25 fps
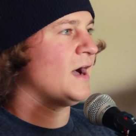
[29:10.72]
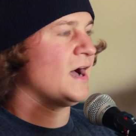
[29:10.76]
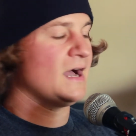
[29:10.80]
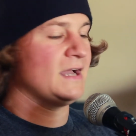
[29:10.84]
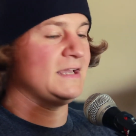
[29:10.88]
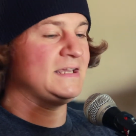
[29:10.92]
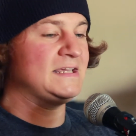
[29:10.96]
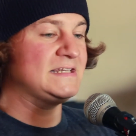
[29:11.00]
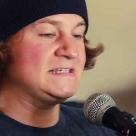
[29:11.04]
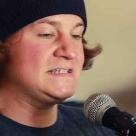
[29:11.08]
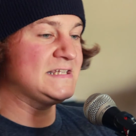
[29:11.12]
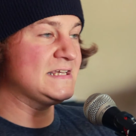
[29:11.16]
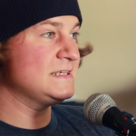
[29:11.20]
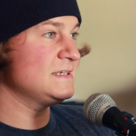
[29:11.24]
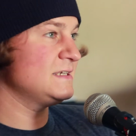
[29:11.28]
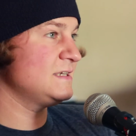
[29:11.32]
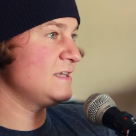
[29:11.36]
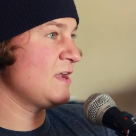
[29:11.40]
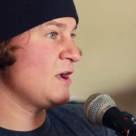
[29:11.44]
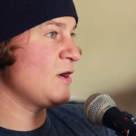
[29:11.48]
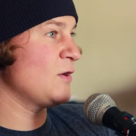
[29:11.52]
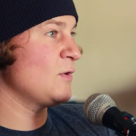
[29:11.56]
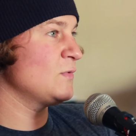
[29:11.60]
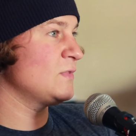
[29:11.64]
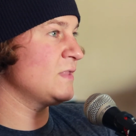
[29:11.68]
He didn't
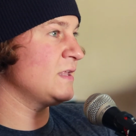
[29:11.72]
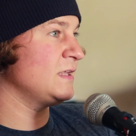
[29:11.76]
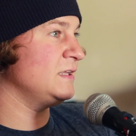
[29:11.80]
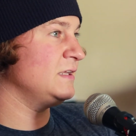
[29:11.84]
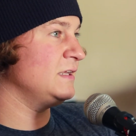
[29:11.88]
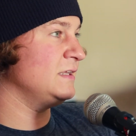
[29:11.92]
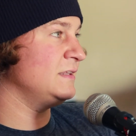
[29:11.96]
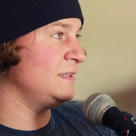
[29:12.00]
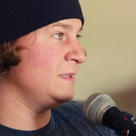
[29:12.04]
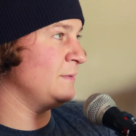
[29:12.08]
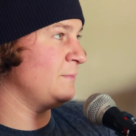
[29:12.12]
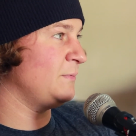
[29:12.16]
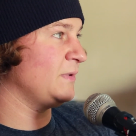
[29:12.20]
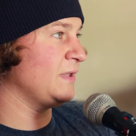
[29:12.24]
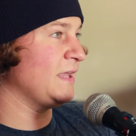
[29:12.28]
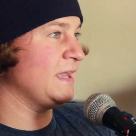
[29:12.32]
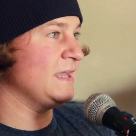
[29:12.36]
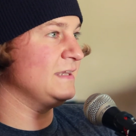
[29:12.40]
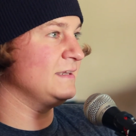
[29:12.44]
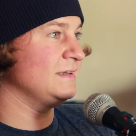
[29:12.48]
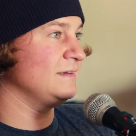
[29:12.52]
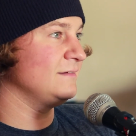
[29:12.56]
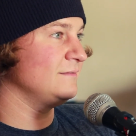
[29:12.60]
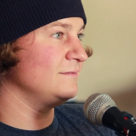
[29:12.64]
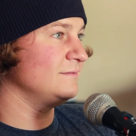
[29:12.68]
know that
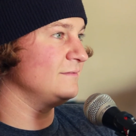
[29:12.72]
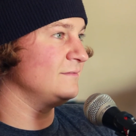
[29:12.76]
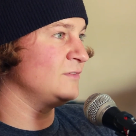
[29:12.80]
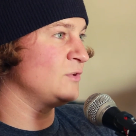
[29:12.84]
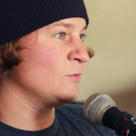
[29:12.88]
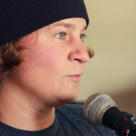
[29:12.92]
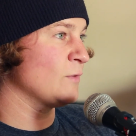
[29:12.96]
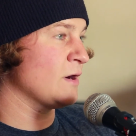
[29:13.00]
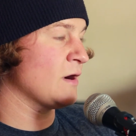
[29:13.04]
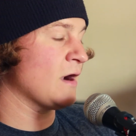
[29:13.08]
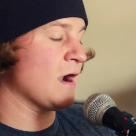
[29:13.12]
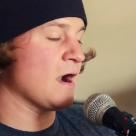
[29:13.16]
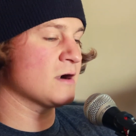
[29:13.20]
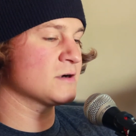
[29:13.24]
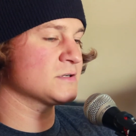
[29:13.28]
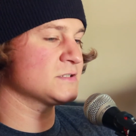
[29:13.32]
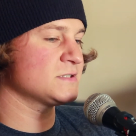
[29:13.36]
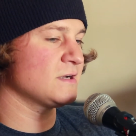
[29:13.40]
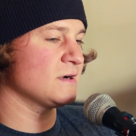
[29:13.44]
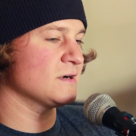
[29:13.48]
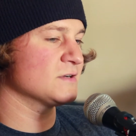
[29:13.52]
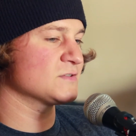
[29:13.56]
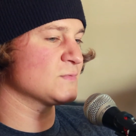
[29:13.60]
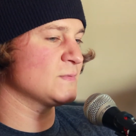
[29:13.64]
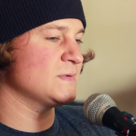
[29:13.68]
the rear air
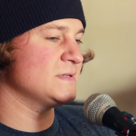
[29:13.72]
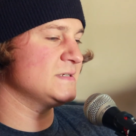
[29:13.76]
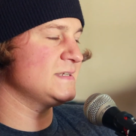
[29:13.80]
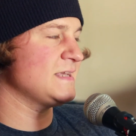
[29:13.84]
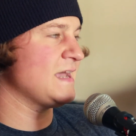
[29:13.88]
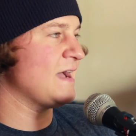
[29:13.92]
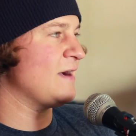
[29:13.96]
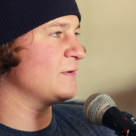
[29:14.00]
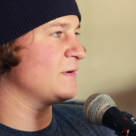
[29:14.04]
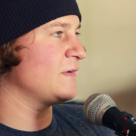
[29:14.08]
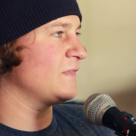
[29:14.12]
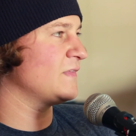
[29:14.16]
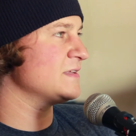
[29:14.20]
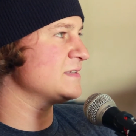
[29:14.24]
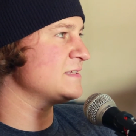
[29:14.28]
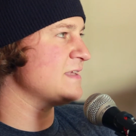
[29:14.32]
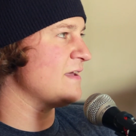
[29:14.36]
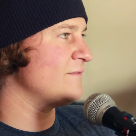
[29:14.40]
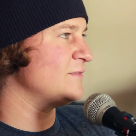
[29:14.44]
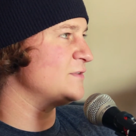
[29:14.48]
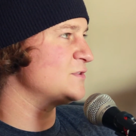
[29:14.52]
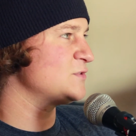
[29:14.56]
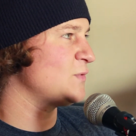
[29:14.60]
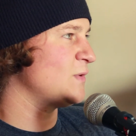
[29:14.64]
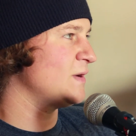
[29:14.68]
stairs went down on the
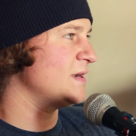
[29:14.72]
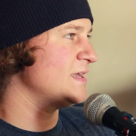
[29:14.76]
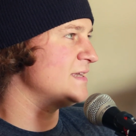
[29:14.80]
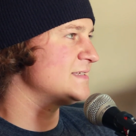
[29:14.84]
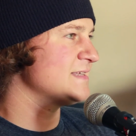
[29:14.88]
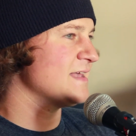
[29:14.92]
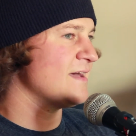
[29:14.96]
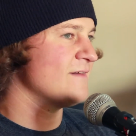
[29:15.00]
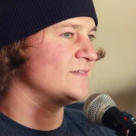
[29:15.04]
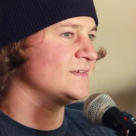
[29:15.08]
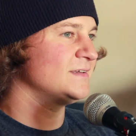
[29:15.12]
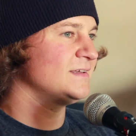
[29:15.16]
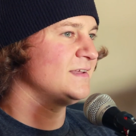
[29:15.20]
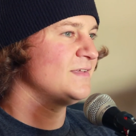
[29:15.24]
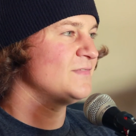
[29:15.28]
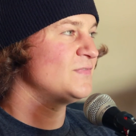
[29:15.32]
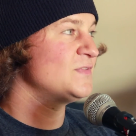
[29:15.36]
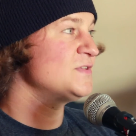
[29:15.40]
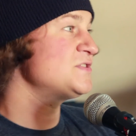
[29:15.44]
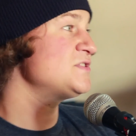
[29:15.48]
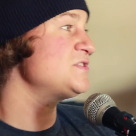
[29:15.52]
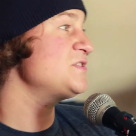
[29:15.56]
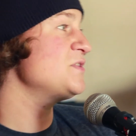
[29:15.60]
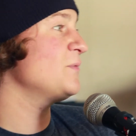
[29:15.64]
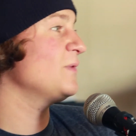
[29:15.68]
727.
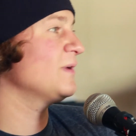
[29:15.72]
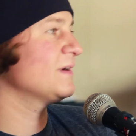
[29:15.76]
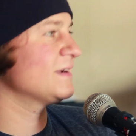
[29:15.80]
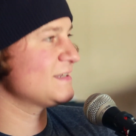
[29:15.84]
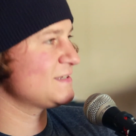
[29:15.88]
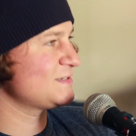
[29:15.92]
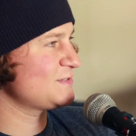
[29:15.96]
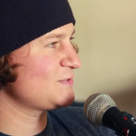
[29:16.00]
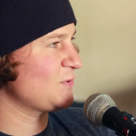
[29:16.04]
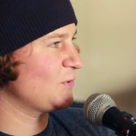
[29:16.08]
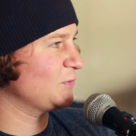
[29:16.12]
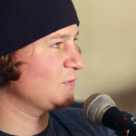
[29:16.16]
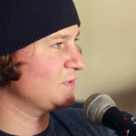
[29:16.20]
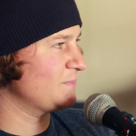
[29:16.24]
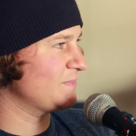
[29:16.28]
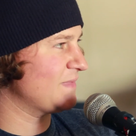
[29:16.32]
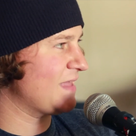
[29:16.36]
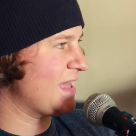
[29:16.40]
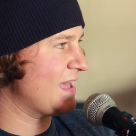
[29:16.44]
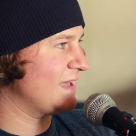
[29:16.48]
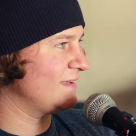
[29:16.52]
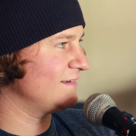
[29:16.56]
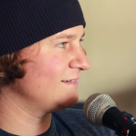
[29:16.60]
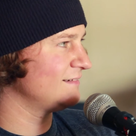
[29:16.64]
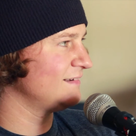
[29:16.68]
The stewardess told him
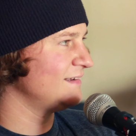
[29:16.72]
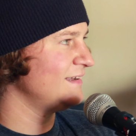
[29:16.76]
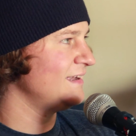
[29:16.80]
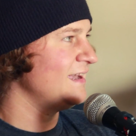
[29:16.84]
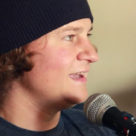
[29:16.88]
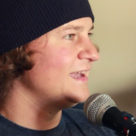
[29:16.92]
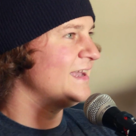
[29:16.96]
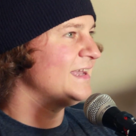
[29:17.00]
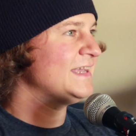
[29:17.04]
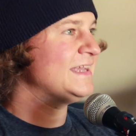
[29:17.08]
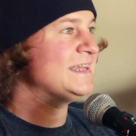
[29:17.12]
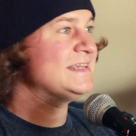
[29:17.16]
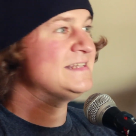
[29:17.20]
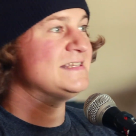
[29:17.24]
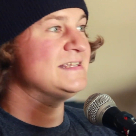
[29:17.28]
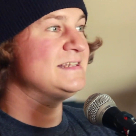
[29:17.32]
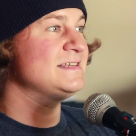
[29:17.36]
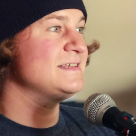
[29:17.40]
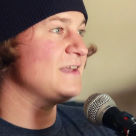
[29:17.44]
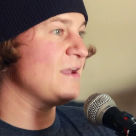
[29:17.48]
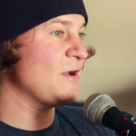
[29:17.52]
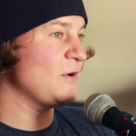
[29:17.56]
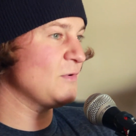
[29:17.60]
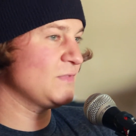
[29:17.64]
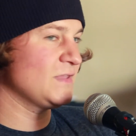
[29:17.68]
that. He
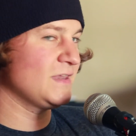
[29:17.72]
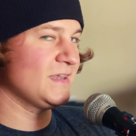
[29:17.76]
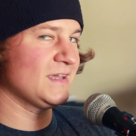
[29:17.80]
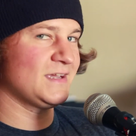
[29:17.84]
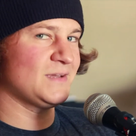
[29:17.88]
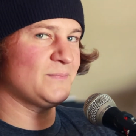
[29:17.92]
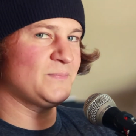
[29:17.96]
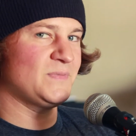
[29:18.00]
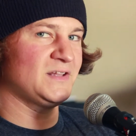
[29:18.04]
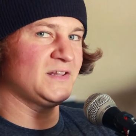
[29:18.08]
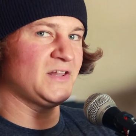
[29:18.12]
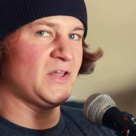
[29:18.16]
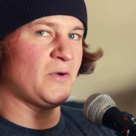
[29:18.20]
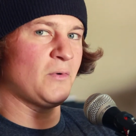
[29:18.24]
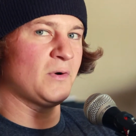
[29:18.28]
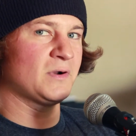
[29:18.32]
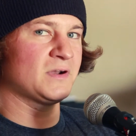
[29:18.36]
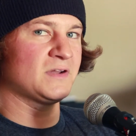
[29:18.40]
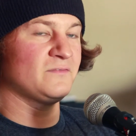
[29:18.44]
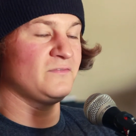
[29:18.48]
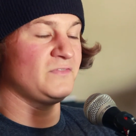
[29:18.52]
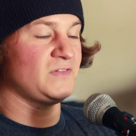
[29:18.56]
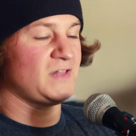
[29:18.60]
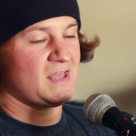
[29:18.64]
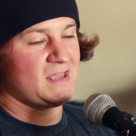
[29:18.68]
didn't know that it could be
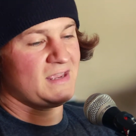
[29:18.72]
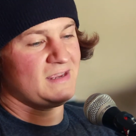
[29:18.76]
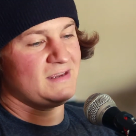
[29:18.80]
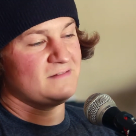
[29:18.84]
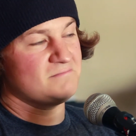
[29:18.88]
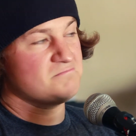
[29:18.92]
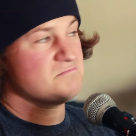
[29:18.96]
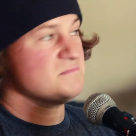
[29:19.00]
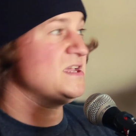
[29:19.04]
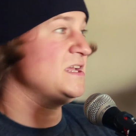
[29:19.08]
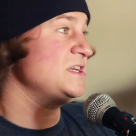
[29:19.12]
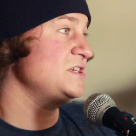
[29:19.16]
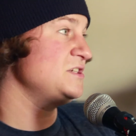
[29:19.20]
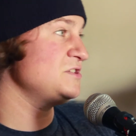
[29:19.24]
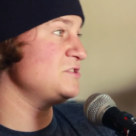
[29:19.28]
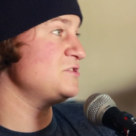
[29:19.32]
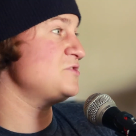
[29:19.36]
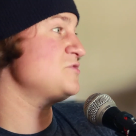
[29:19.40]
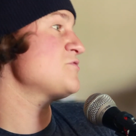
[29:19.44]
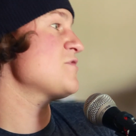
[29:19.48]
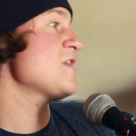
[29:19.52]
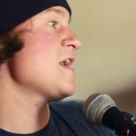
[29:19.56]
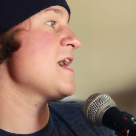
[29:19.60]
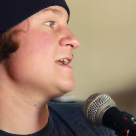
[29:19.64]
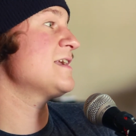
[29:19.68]
lowered in flight. He just
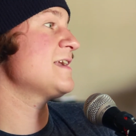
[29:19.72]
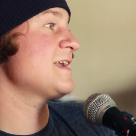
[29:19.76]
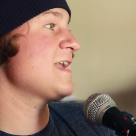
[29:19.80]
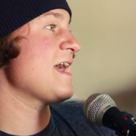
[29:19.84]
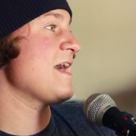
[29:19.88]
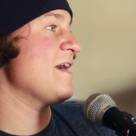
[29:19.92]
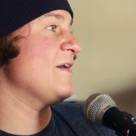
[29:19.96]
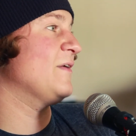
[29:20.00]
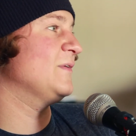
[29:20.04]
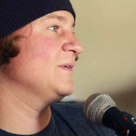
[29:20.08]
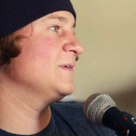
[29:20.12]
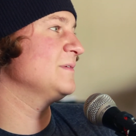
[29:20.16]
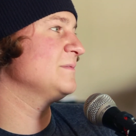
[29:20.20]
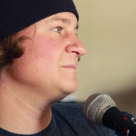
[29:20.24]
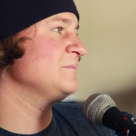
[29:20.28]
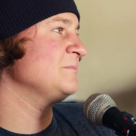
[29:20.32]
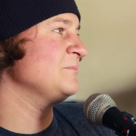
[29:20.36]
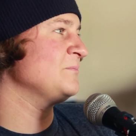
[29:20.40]
tried it out.